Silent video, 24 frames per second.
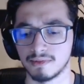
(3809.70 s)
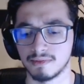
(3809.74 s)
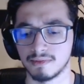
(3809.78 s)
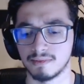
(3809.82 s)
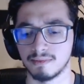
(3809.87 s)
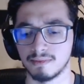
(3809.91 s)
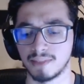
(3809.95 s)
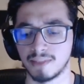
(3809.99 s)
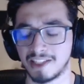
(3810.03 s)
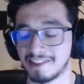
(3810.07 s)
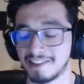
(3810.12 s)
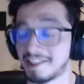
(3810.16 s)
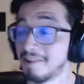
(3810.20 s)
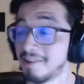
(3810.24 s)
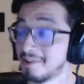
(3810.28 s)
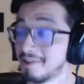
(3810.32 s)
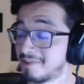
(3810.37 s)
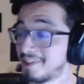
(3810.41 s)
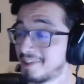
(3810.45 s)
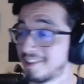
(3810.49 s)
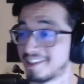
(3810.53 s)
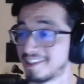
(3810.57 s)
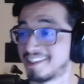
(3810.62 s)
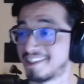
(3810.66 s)
Because I was
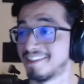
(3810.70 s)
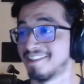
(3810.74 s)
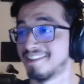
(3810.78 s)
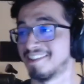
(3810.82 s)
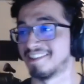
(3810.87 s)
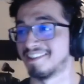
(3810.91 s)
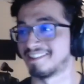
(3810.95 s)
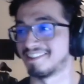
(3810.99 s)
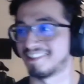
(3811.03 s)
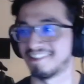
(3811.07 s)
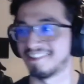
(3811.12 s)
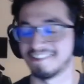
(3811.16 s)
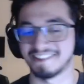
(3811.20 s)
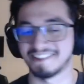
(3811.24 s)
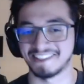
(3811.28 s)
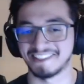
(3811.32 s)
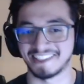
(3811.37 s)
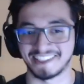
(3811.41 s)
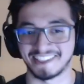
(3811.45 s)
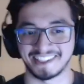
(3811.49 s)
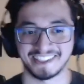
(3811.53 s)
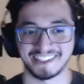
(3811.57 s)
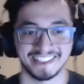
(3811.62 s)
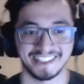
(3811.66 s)
very curious. I was
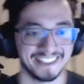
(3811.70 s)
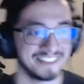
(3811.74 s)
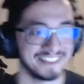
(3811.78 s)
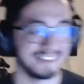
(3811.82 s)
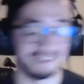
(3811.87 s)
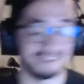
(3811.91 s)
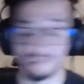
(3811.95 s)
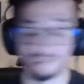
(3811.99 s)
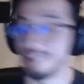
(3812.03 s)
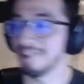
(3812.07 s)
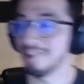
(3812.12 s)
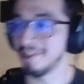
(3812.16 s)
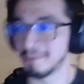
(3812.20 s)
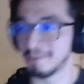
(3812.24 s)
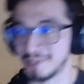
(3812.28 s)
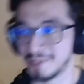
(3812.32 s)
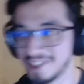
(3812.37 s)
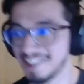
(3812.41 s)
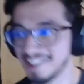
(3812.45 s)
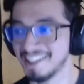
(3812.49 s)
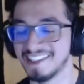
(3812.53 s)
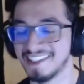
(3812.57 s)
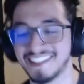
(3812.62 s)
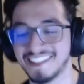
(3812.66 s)
like, really,
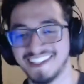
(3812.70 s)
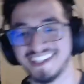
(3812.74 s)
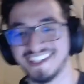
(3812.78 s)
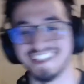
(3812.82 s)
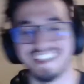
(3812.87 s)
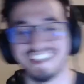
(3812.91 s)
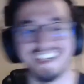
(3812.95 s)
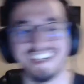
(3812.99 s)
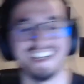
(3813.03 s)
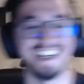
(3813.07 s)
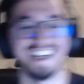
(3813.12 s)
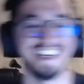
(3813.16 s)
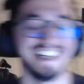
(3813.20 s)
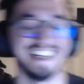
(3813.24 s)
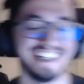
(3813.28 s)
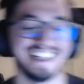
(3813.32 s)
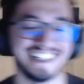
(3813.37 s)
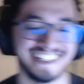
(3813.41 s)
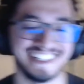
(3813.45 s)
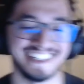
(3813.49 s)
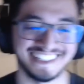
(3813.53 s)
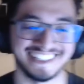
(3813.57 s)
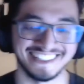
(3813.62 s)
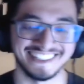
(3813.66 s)
me?
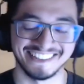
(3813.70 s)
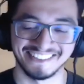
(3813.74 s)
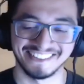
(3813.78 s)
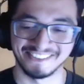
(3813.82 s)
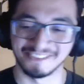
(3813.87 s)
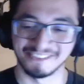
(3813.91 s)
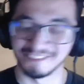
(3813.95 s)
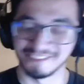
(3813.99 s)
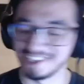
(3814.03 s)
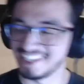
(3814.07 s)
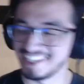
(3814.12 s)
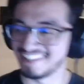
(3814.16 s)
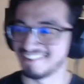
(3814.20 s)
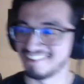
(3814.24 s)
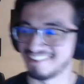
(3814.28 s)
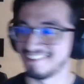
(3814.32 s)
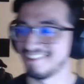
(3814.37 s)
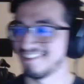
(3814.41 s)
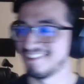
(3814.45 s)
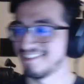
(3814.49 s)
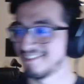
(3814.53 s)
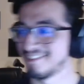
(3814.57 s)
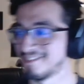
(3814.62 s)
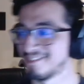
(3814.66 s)

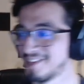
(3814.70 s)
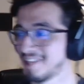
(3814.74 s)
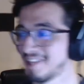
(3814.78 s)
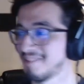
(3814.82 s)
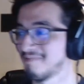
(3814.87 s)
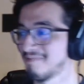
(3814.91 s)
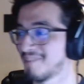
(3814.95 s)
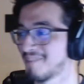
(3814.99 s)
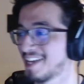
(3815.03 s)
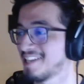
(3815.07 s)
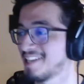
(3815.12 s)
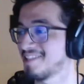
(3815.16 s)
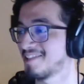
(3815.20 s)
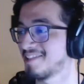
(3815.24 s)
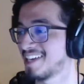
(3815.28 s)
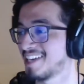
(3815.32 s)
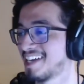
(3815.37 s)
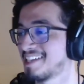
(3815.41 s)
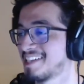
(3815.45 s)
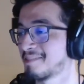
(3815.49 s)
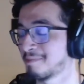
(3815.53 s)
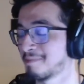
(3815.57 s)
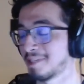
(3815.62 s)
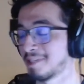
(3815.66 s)
What made you
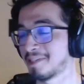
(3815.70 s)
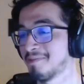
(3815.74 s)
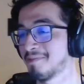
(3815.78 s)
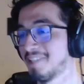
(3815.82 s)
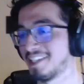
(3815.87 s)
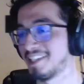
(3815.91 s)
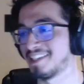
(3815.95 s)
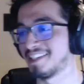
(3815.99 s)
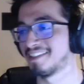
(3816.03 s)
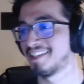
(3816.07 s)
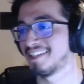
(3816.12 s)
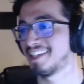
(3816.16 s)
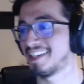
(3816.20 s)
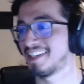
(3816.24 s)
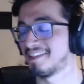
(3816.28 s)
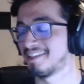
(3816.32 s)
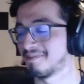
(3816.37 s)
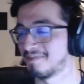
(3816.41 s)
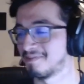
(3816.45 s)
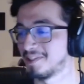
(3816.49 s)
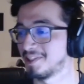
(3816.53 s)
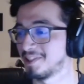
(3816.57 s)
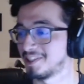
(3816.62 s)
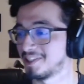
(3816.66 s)
guys pick me, right?
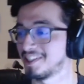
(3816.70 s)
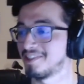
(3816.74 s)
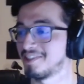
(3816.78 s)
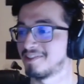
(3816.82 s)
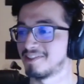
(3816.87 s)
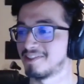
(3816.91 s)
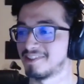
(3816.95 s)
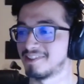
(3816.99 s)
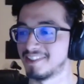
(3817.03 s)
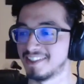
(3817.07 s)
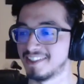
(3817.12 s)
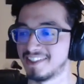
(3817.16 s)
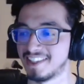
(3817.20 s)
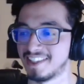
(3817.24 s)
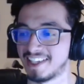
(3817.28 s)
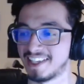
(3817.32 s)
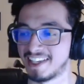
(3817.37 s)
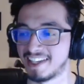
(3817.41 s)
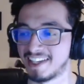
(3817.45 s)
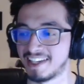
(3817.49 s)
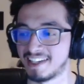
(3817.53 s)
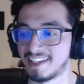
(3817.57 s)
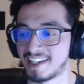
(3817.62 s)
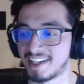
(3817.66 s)
I'm really interested.
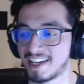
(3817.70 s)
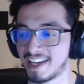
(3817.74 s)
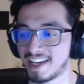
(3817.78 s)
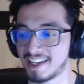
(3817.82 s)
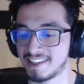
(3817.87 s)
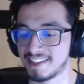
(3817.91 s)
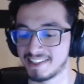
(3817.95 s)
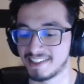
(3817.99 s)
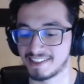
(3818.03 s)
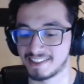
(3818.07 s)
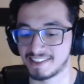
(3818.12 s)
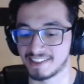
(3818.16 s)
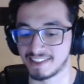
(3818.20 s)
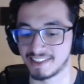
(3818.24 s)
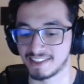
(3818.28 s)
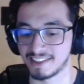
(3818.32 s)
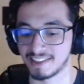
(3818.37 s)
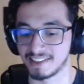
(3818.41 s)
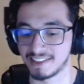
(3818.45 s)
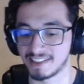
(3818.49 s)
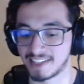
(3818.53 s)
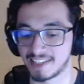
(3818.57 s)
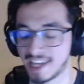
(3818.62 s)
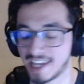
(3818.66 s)
And I had this
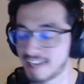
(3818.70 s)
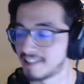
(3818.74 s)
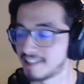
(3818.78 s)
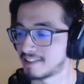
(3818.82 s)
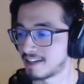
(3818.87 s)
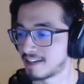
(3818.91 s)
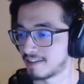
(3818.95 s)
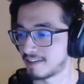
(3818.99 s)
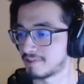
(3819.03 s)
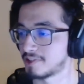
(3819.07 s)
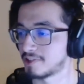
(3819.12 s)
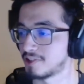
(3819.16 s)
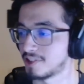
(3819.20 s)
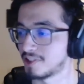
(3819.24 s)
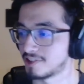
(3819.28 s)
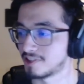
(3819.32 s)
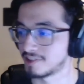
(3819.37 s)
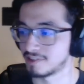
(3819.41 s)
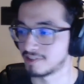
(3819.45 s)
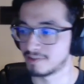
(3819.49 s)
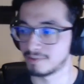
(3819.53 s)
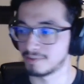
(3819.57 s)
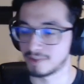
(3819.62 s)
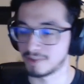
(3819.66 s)
in a candid
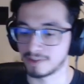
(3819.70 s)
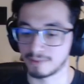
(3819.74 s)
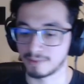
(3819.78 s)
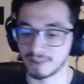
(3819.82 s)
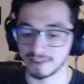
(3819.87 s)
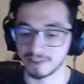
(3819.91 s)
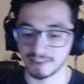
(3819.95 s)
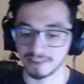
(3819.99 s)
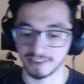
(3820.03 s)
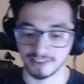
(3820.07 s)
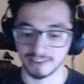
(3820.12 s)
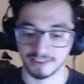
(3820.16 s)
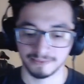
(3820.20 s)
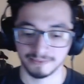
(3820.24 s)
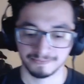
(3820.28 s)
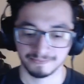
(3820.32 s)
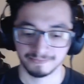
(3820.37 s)
conversation with my lead